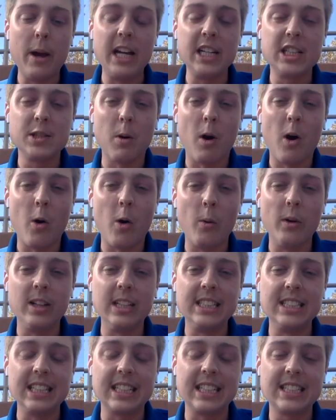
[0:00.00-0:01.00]
baseball
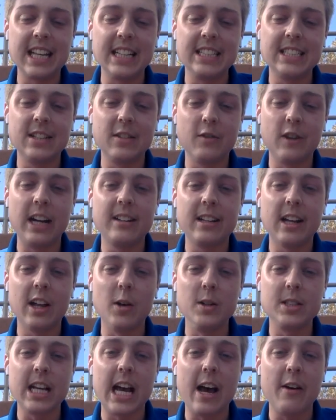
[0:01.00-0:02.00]
with the success that
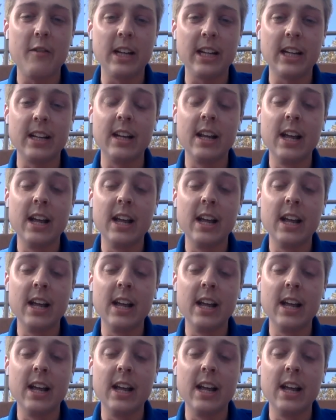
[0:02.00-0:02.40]
Vitello is having.